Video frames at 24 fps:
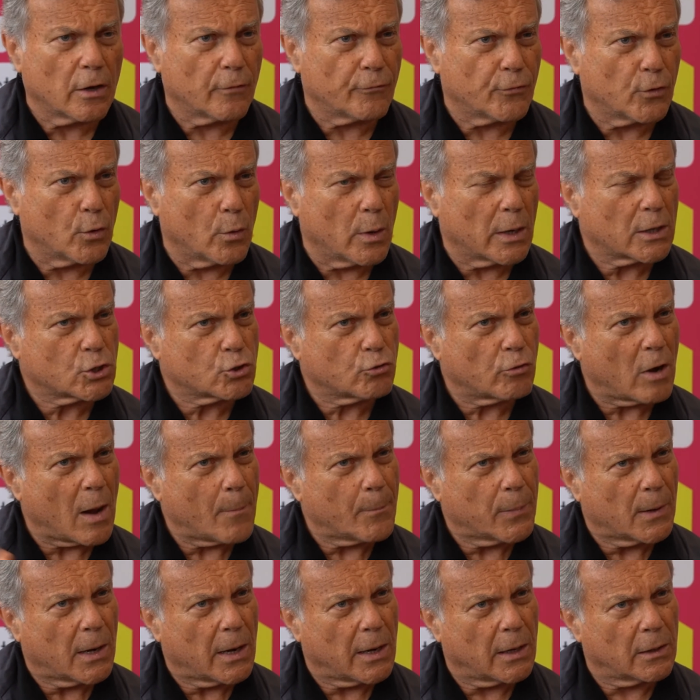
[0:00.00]
if you
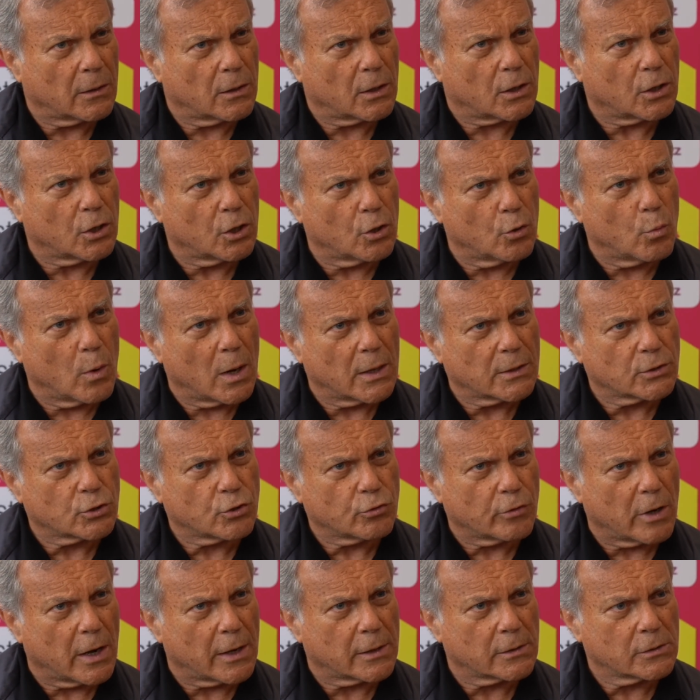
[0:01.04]
extrapolate the Q1
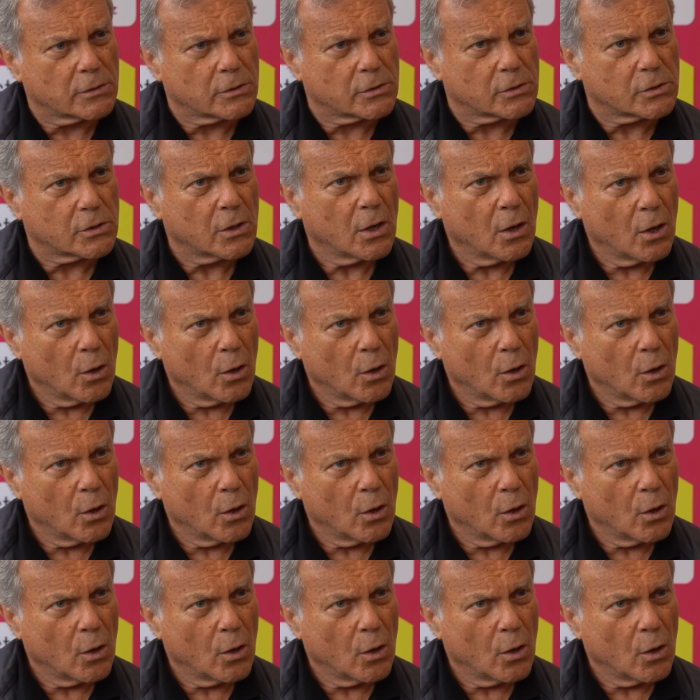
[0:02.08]
trends,